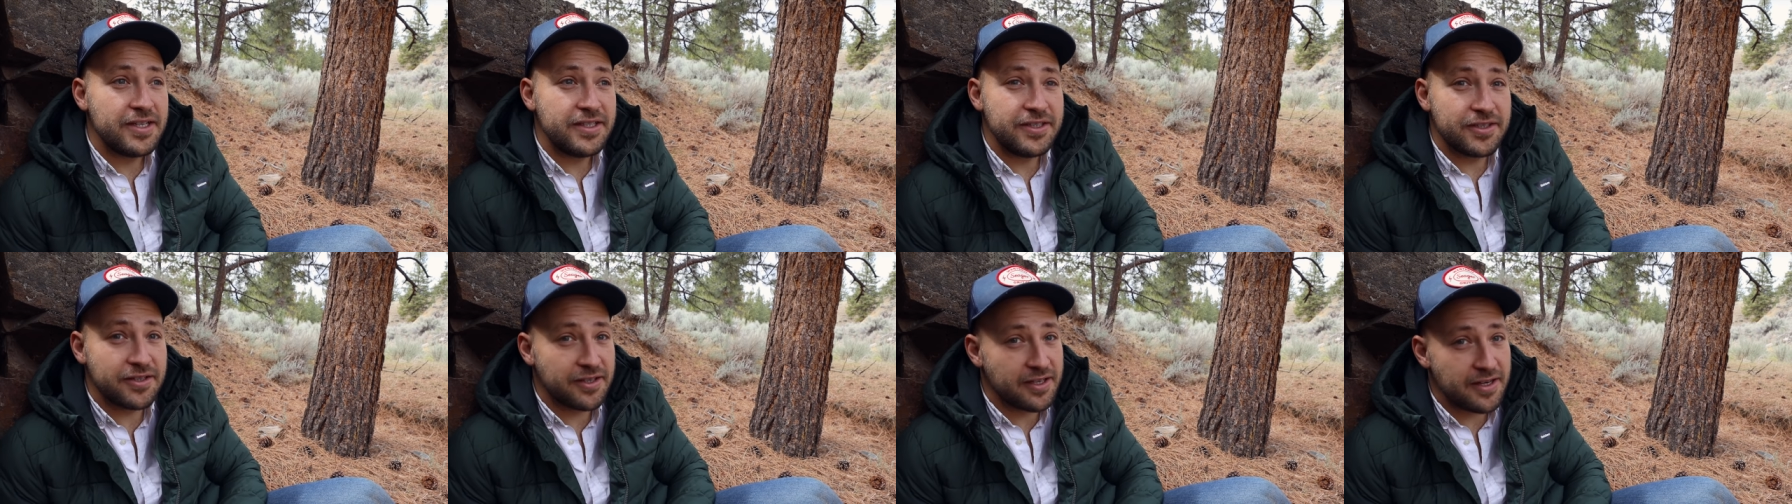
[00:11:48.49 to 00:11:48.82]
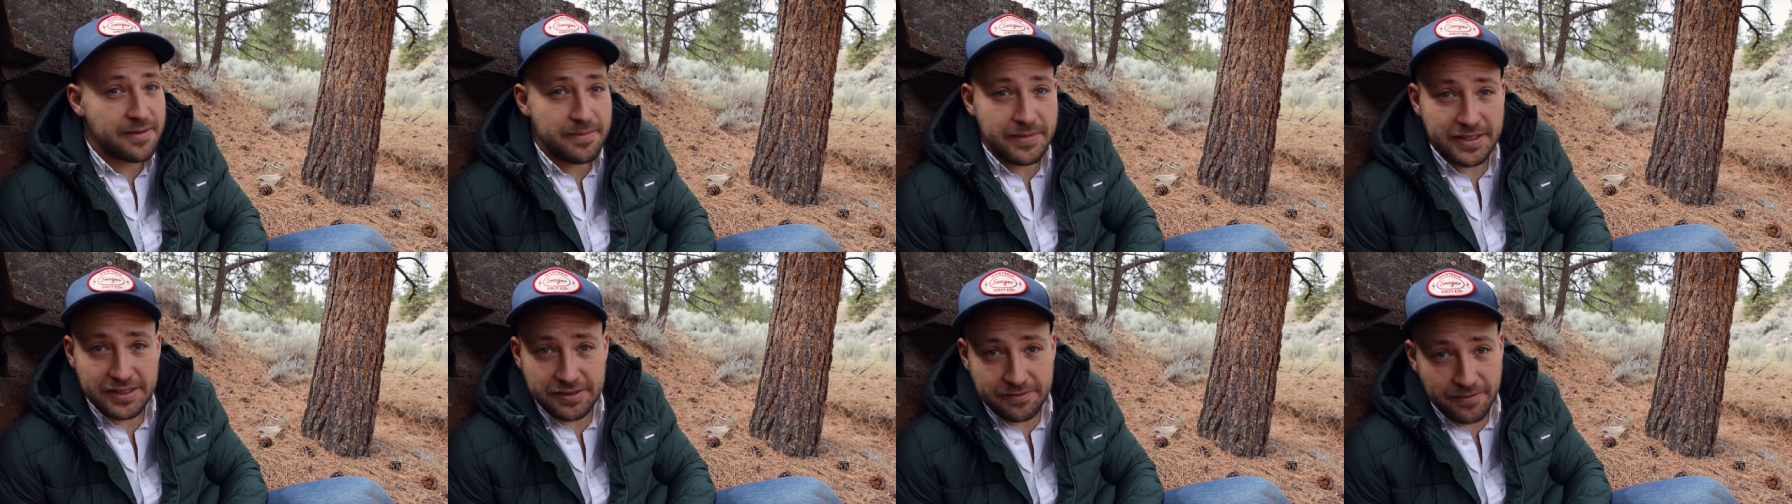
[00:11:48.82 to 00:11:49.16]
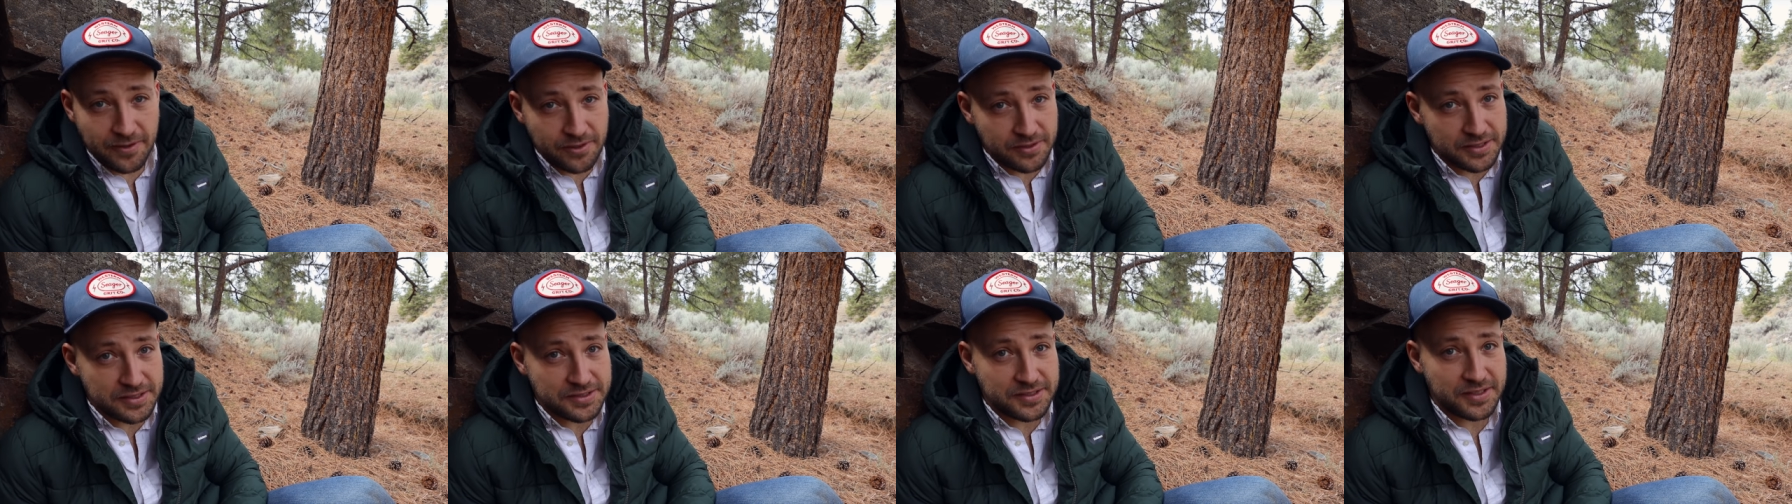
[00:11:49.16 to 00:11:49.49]
you're gonna miss
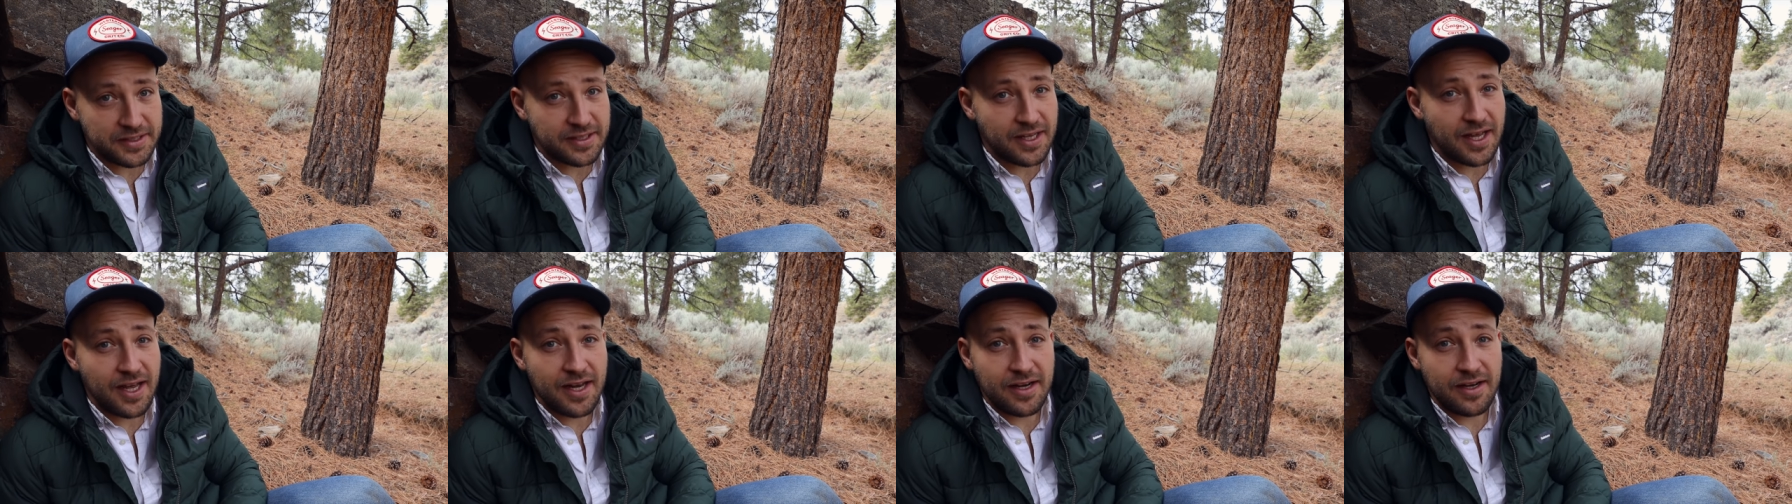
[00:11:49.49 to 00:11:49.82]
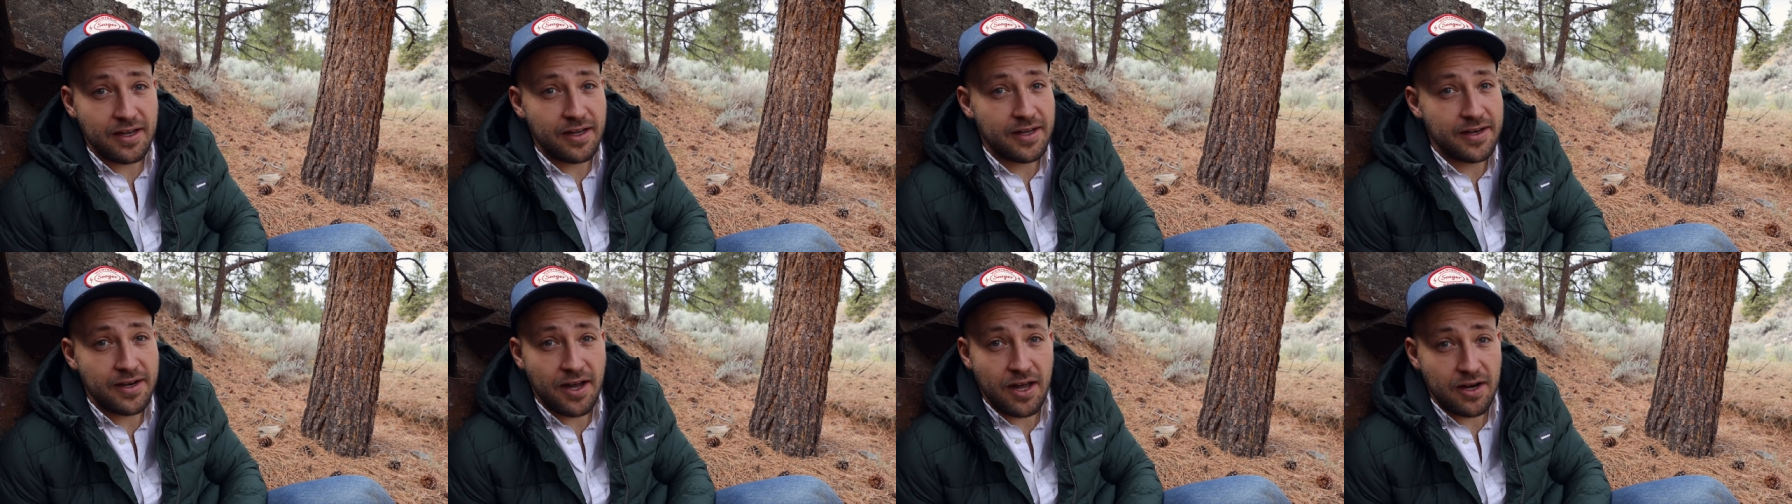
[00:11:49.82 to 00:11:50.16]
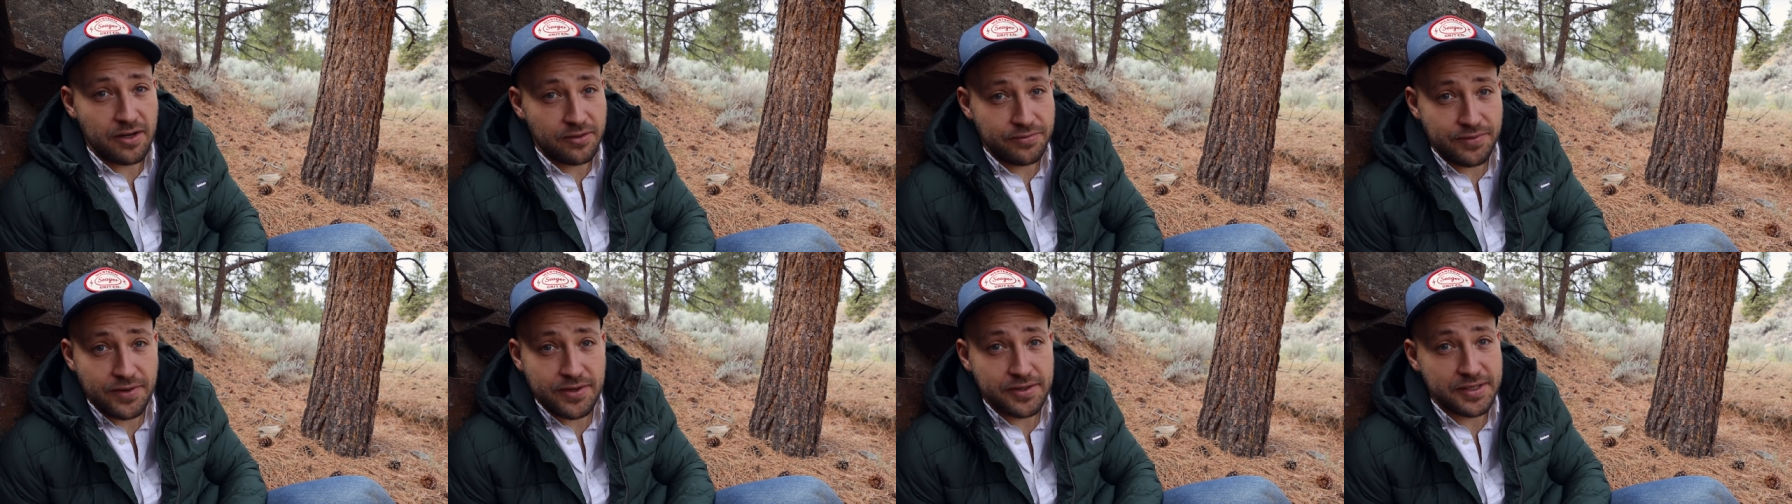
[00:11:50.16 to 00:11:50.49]
focus a lot in
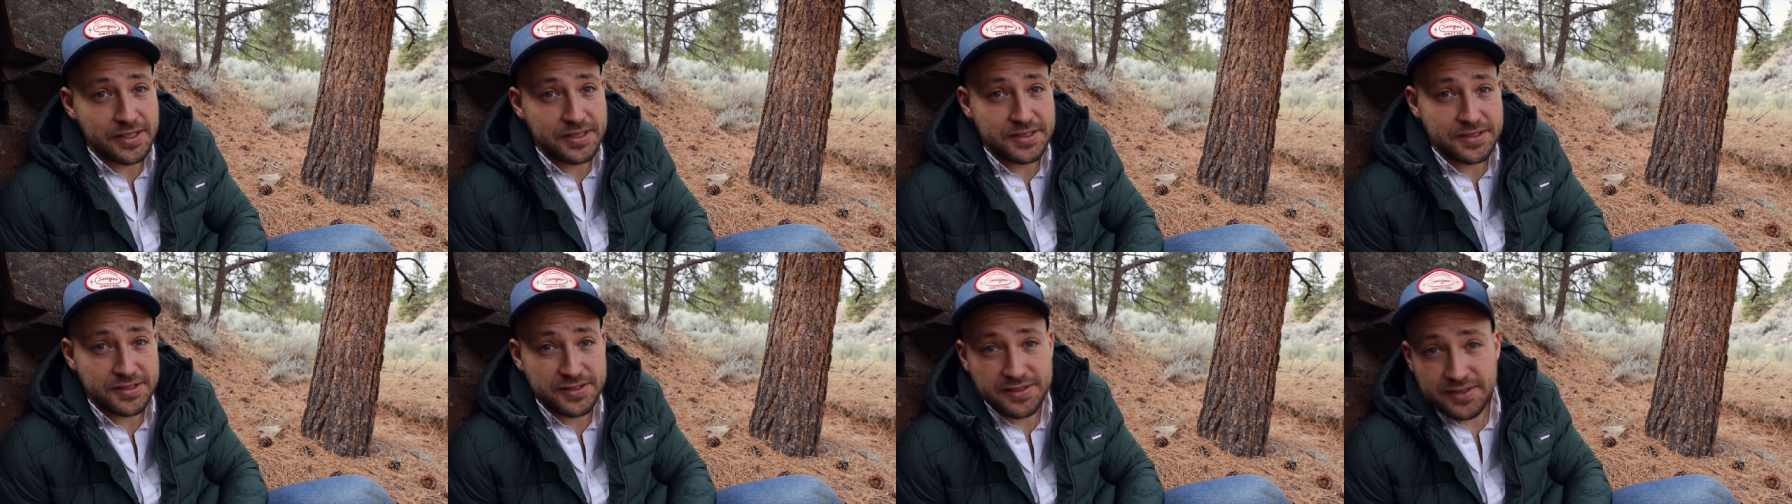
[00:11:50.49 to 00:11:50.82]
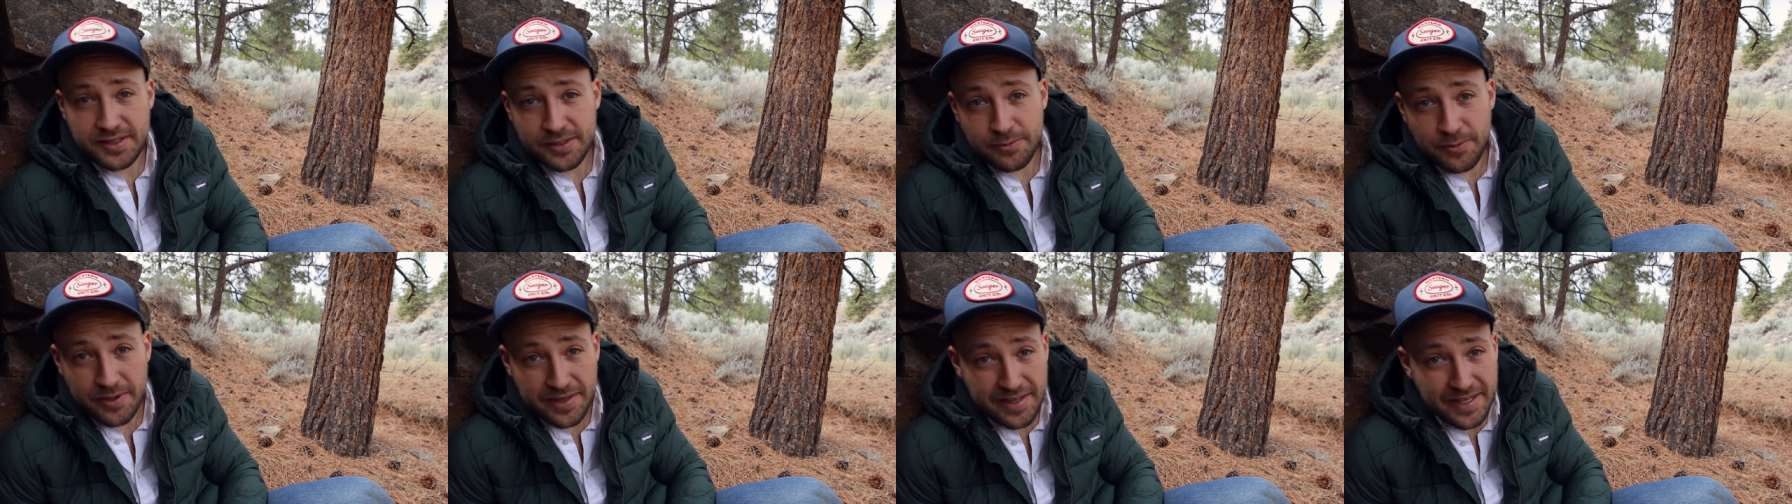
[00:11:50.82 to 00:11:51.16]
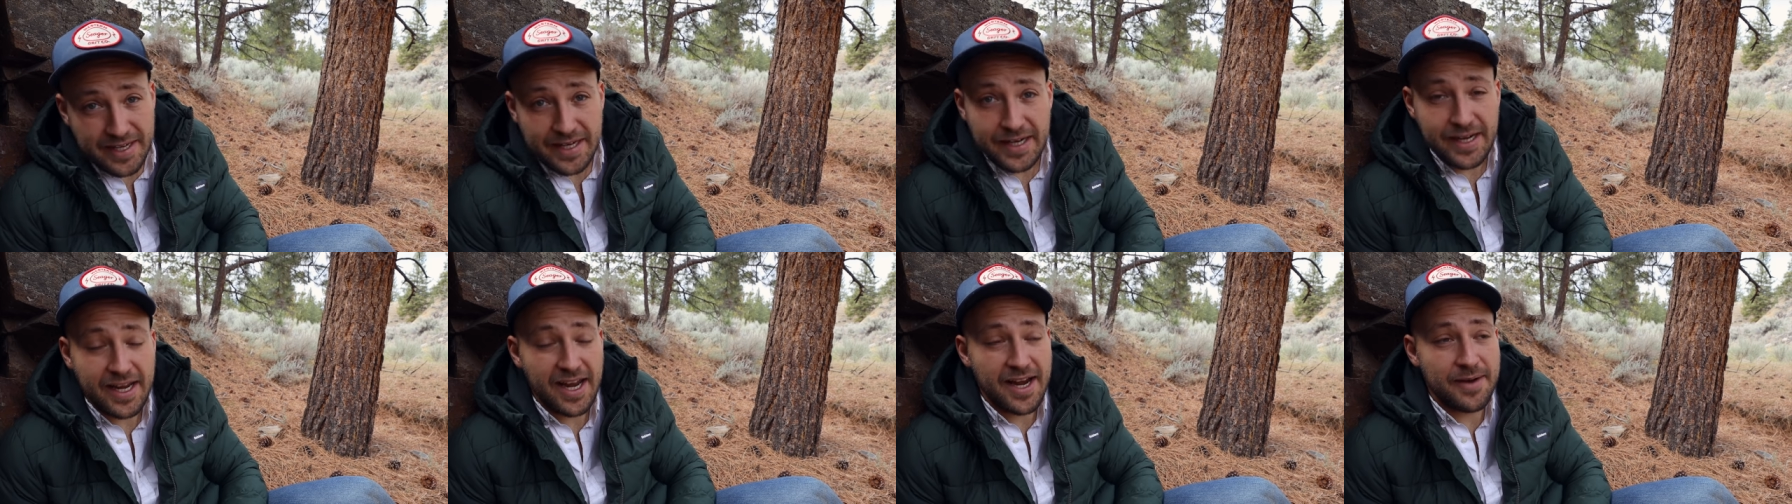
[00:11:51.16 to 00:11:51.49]
autofocus with
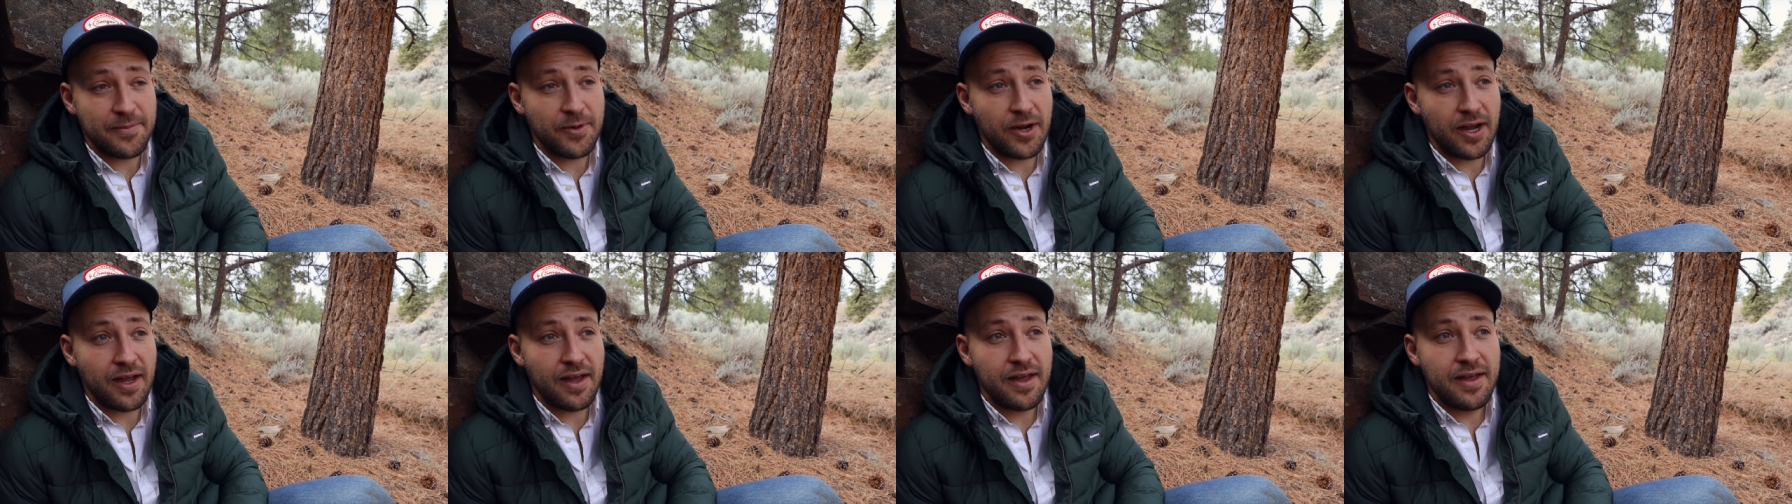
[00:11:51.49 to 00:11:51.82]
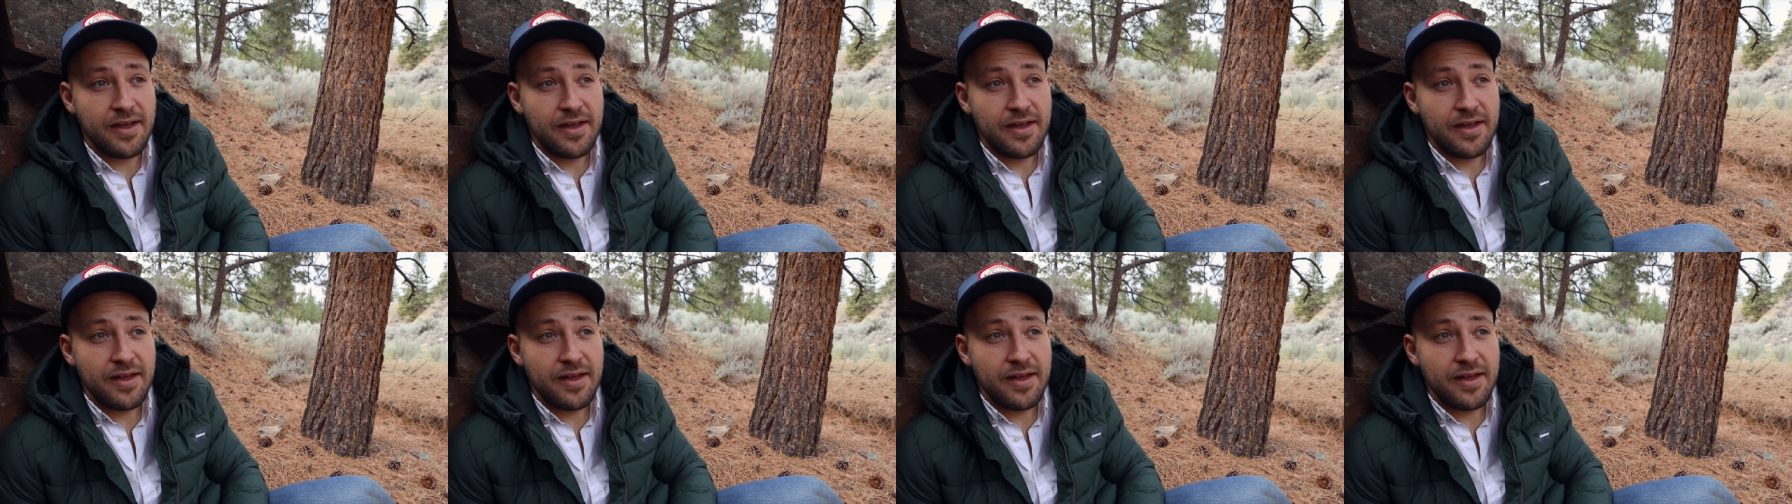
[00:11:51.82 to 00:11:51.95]
any camera.